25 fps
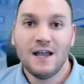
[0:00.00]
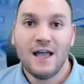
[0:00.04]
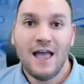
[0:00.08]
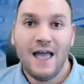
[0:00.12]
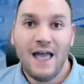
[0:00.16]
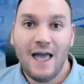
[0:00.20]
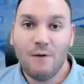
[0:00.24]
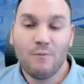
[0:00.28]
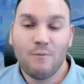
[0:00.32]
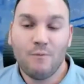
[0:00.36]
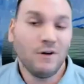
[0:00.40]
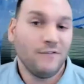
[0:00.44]

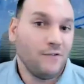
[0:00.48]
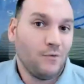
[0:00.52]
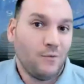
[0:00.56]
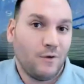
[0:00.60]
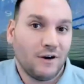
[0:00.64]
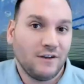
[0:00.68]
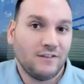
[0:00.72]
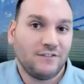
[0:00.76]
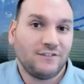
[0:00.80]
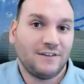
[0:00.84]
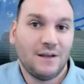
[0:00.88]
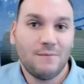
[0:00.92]
And what if you want to
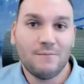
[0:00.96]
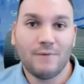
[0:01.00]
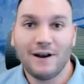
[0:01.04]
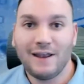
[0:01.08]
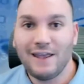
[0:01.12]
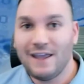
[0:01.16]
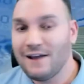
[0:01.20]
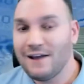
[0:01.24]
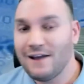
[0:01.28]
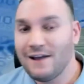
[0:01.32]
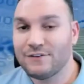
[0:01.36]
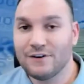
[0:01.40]
send money
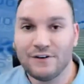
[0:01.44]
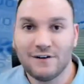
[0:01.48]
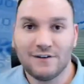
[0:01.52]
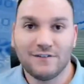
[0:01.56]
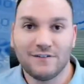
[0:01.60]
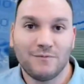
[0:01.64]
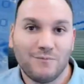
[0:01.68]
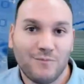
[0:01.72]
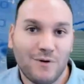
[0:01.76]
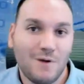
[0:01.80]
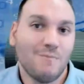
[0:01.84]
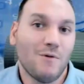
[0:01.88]
after
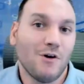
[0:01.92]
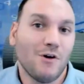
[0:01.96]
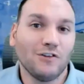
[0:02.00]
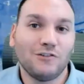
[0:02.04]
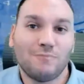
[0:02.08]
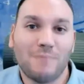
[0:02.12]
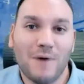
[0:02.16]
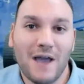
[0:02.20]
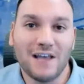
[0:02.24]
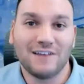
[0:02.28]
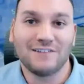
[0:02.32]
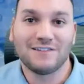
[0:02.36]
when most
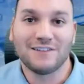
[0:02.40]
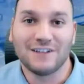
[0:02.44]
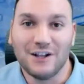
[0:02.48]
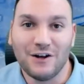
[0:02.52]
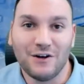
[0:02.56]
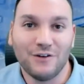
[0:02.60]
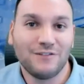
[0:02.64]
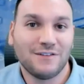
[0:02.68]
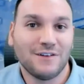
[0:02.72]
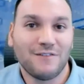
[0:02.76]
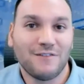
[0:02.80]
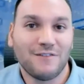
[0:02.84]
banks
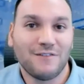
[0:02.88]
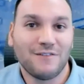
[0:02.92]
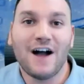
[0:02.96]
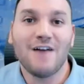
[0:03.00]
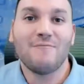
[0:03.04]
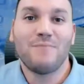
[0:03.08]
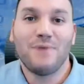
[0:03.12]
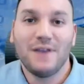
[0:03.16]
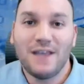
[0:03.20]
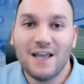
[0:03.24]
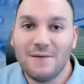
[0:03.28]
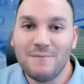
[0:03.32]
close at 5
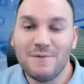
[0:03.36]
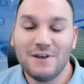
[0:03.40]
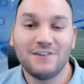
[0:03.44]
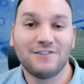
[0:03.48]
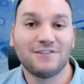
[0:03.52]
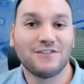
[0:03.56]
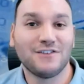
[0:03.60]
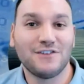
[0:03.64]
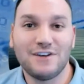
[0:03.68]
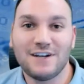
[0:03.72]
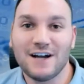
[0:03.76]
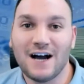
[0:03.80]
p.m.
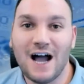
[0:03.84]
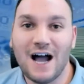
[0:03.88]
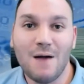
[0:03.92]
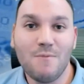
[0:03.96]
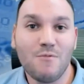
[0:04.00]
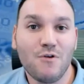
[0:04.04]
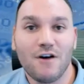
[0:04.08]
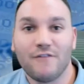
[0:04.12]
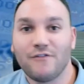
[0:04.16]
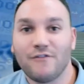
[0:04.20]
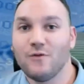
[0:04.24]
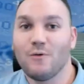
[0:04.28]
Eastern time, or
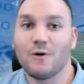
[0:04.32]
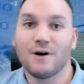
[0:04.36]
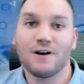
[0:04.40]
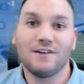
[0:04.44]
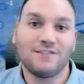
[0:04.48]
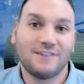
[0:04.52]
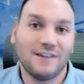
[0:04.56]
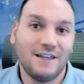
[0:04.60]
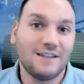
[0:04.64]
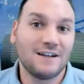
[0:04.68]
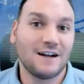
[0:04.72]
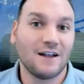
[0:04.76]
if you want to
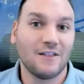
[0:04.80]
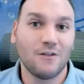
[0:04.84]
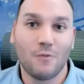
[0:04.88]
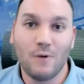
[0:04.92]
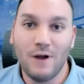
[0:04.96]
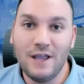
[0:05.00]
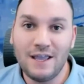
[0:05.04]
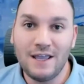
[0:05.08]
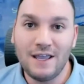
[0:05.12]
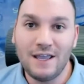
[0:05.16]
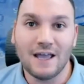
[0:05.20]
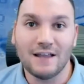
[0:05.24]
send it on the
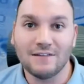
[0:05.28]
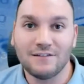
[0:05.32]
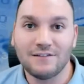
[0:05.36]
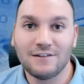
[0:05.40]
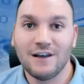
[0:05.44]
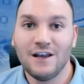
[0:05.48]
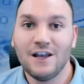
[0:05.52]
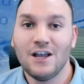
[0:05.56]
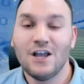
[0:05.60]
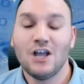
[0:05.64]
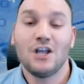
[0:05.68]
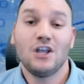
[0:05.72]
weekends?
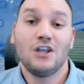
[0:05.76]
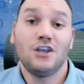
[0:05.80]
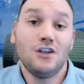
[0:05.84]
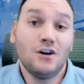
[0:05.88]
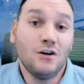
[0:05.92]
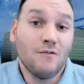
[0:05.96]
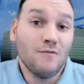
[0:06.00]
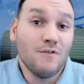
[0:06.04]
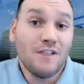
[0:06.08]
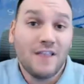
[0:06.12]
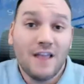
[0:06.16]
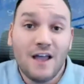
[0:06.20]
You don't
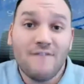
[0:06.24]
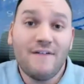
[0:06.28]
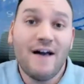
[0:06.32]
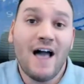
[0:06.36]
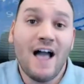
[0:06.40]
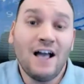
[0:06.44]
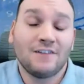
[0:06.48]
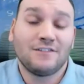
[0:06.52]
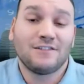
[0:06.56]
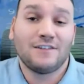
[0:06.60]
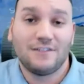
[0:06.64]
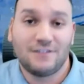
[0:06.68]
really have
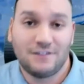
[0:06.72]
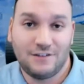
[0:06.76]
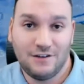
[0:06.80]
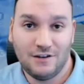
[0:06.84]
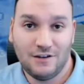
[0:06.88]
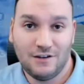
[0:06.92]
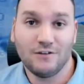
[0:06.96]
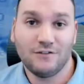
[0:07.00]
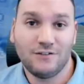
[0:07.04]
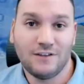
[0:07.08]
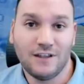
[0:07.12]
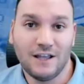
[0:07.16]
access to
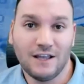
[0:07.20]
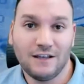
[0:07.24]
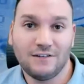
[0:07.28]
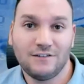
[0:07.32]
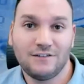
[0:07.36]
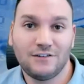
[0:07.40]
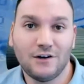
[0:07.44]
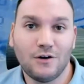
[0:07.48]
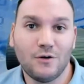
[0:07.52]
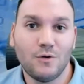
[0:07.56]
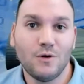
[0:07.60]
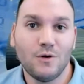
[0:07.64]
those things.
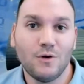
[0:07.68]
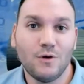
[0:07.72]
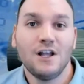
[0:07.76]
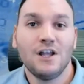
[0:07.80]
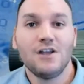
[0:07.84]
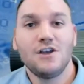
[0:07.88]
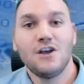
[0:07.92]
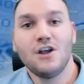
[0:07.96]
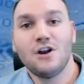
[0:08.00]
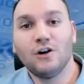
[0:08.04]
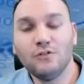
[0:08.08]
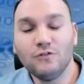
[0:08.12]
So
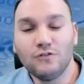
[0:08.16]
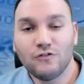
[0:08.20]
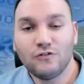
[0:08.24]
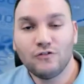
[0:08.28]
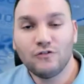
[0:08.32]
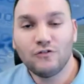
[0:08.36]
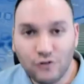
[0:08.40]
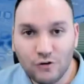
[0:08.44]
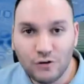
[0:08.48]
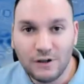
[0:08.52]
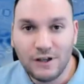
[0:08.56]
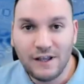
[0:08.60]
you don't
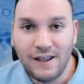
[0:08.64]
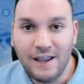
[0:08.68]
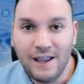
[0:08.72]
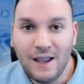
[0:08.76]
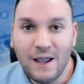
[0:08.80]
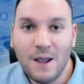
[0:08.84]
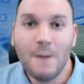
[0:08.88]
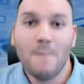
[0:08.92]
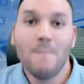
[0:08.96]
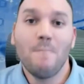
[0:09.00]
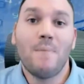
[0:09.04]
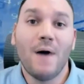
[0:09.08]
truly
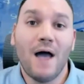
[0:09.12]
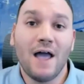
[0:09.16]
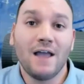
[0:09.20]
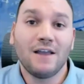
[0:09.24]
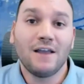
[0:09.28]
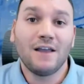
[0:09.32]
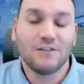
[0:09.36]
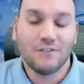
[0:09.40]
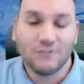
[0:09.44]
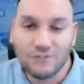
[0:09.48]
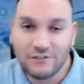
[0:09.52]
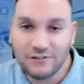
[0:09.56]
bank
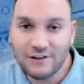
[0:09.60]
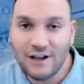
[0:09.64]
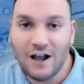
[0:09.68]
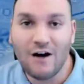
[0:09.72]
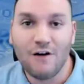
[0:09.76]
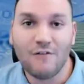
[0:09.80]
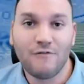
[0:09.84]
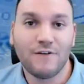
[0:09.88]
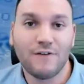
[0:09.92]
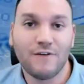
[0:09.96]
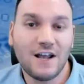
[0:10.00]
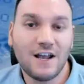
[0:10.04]
yourself.
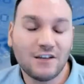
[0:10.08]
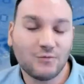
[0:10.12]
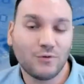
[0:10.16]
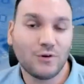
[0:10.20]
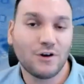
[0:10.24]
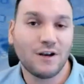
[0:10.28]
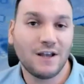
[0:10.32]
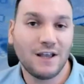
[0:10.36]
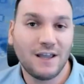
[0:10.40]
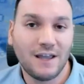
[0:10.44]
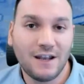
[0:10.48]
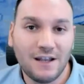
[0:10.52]
And as we're going to
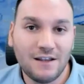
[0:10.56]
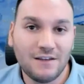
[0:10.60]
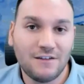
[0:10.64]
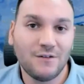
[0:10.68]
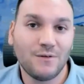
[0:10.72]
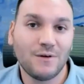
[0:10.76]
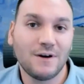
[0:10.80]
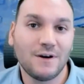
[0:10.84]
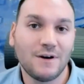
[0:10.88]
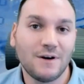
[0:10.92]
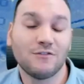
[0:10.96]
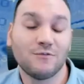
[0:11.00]
get into and
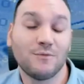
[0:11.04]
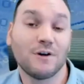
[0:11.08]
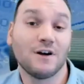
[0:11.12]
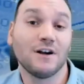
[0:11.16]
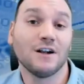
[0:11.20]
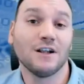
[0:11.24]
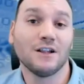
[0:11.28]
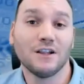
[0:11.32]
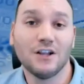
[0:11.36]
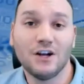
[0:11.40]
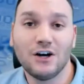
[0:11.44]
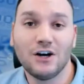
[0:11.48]
as we're going to
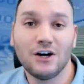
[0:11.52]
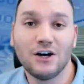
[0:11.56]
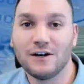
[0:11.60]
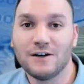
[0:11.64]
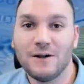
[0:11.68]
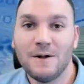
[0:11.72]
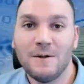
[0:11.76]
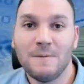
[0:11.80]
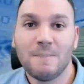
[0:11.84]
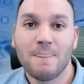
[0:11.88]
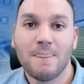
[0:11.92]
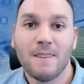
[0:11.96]
learn,
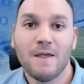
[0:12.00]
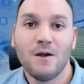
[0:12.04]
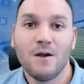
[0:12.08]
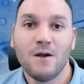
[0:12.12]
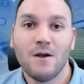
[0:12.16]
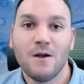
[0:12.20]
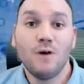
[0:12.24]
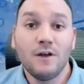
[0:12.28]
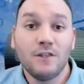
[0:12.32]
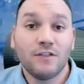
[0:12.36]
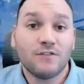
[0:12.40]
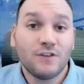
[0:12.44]

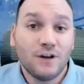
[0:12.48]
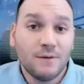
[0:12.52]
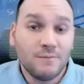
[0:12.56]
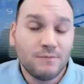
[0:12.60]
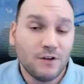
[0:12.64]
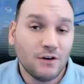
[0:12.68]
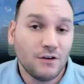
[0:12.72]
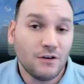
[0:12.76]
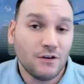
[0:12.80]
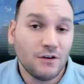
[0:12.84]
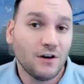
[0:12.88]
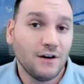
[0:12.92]
with
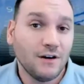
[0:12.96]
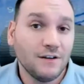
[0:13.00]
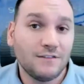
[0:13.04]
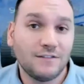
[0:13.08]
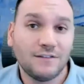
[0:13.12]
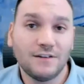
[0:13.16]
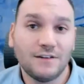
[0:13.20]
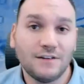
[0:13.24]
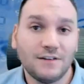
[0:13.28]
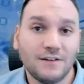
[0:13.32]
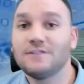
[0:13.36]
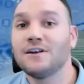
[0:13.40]

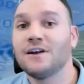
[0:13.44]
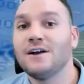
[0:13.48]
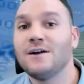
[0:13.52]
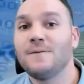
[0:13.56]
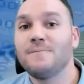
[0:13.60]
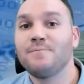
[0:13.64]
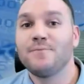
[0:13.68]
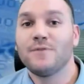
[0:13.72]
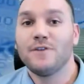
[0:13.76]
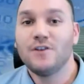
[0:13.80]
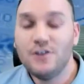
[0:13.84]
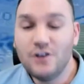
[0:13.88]
cryptocurrencies,
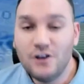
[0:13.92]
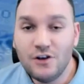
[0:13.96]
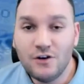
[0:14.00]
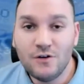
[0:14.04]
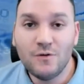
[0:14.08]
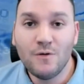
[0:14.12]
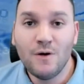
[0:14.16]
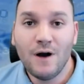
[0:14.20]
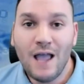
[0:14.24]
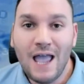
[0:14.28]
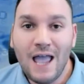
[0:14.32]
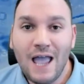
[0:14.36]

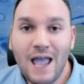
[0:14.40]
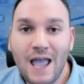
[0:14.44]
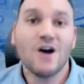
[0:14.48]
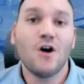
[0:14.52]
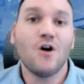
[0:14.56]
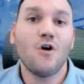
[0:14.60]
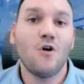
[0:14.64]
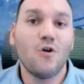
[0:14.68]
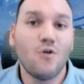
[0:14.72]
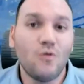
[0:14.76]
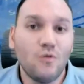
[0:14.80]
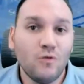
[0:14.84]
you and
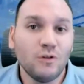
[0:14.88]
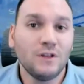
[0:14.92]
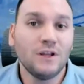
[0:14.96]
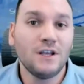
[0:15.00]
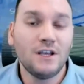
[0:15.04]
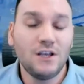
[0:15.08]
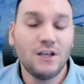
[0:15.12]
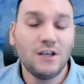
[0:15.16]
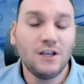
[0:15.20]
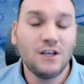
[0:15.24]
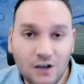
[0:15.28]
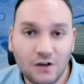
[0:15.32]
only
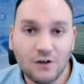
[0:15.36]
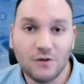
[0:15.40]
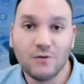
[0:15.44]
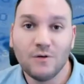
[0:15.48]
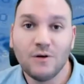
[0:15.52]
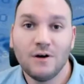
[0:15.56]
you